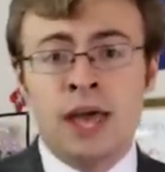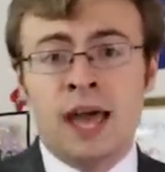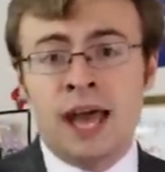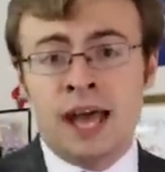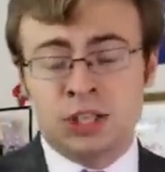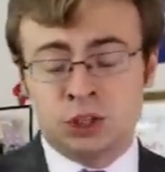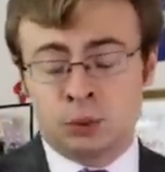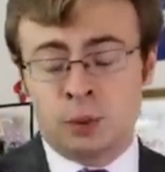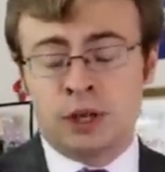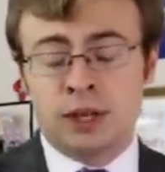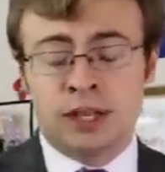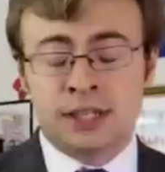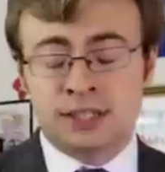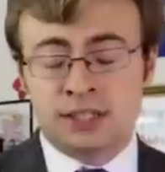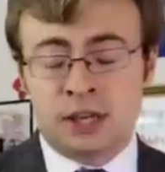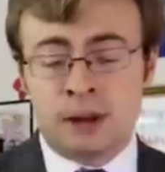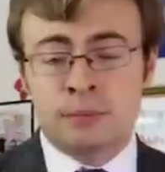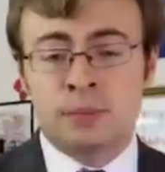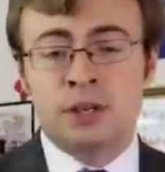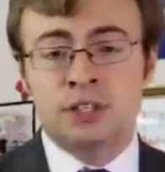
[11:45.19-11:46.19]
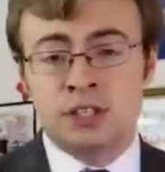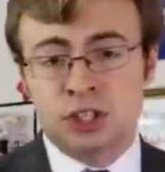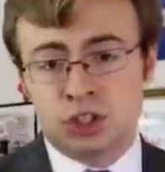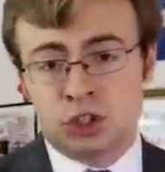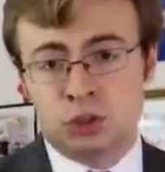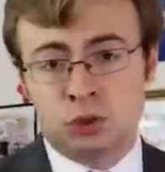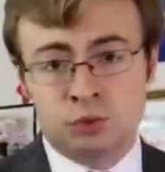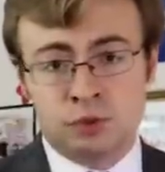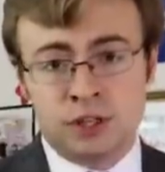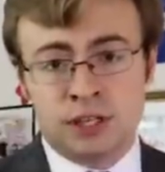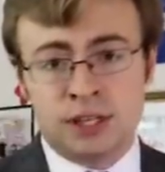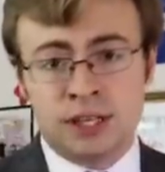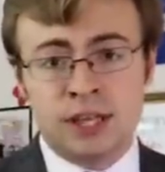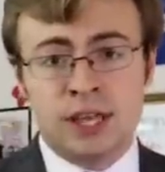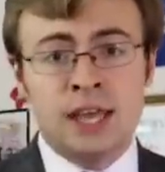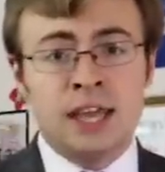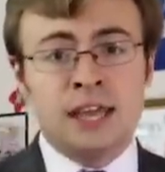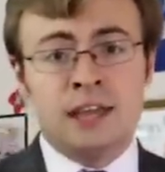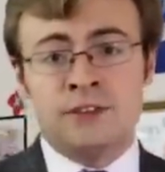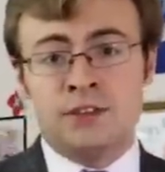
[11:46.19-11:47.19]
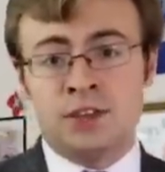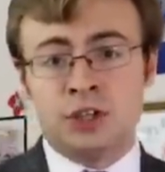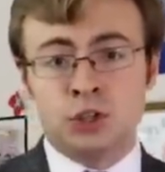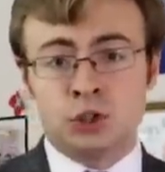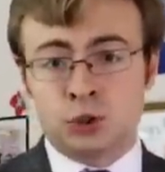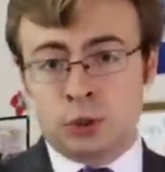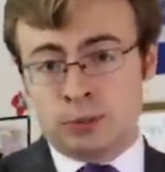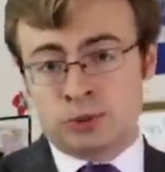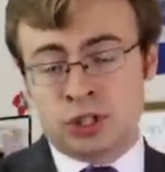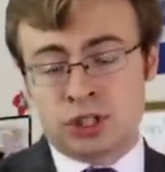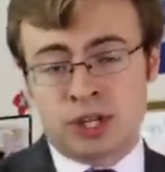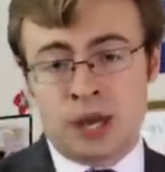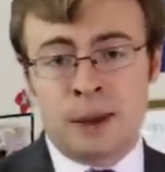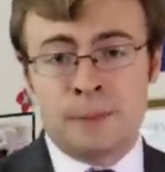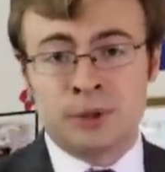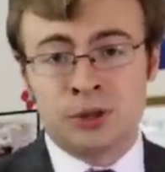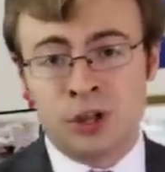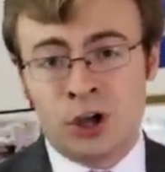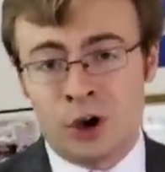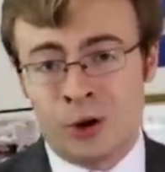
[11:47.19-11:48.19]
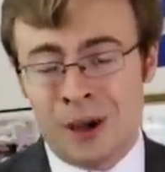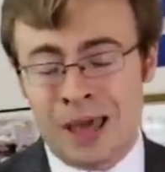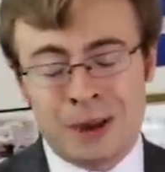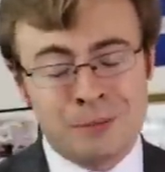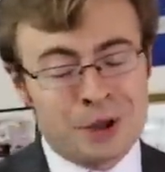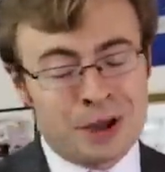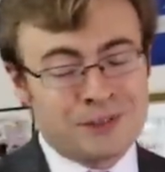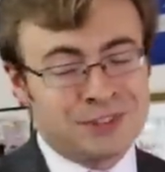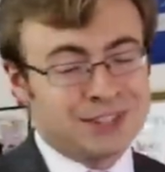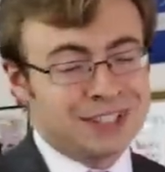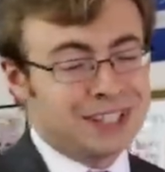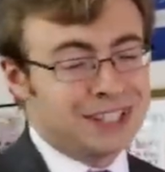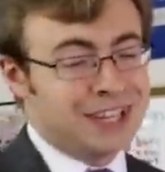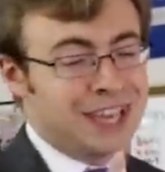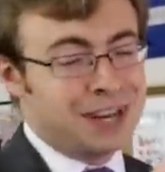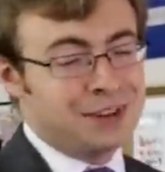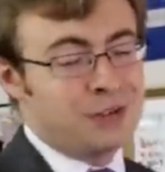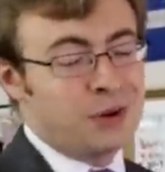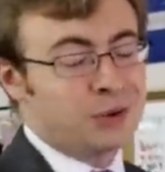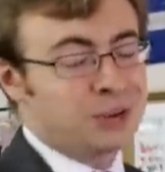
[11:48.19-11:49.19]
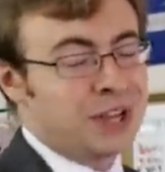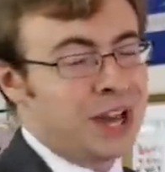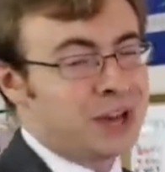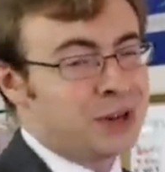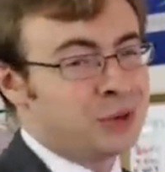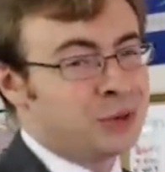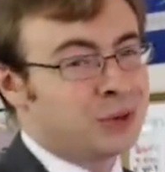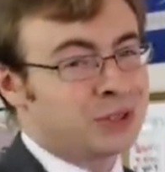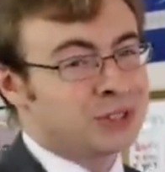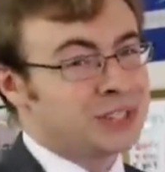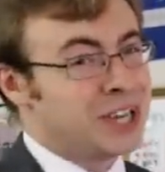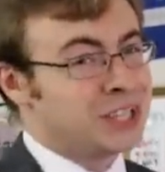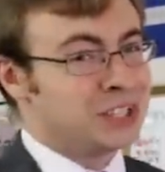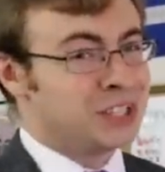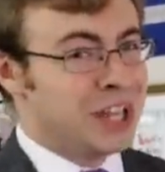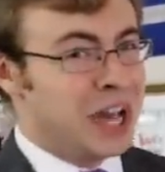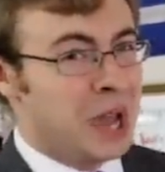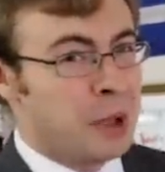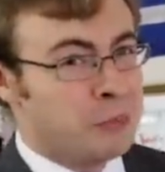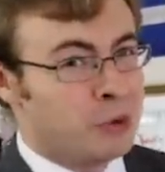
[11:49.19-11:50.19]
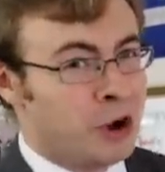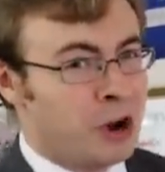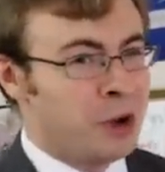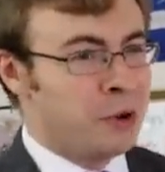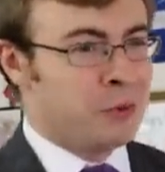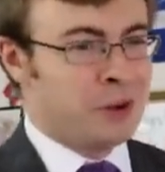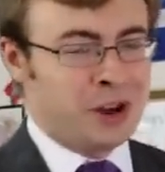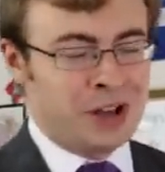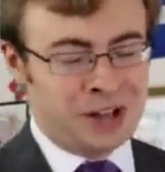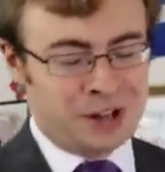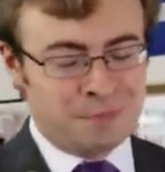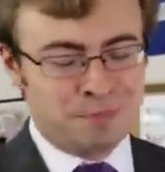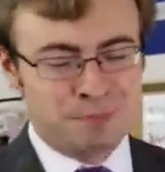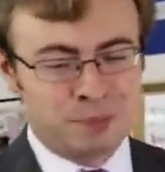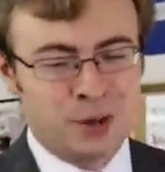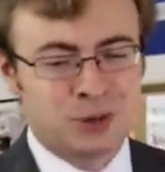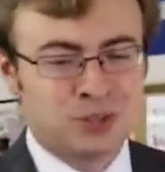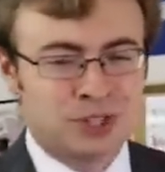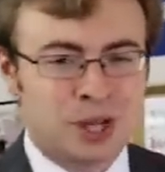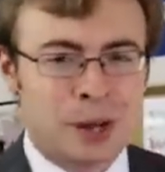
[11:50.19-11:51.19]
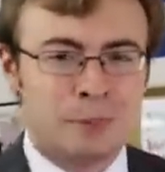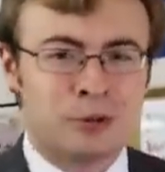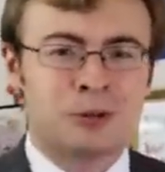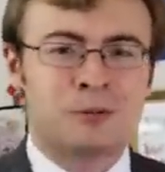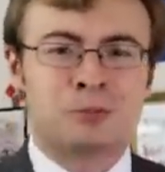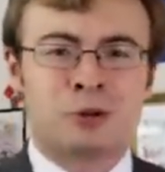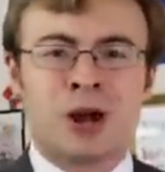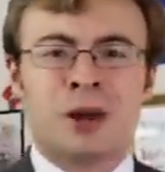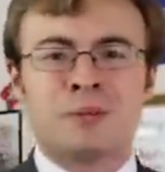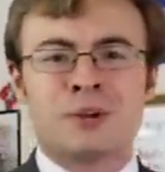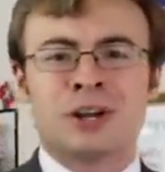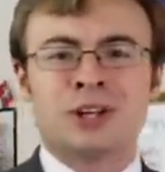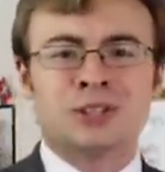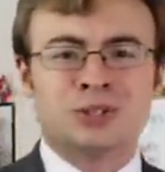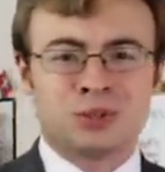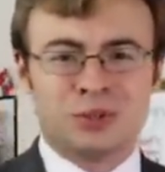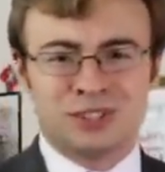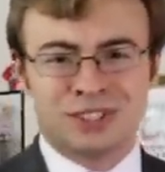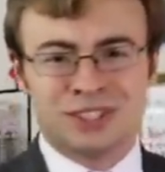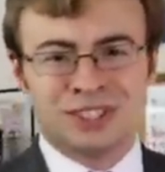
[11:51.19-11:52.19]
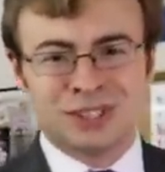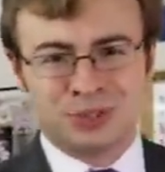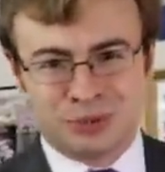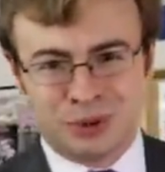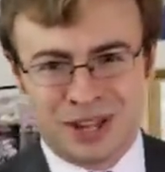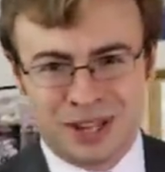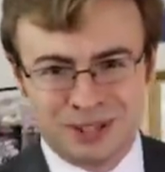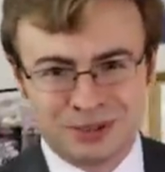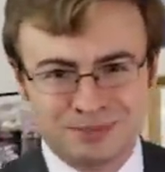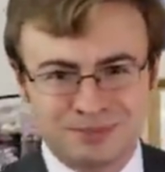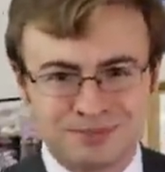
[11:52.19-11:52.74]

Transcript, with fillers: as well as some additional reading in the description down below, and by visiting nativeoak.org/library, where I'll post a couple of primary sources as well.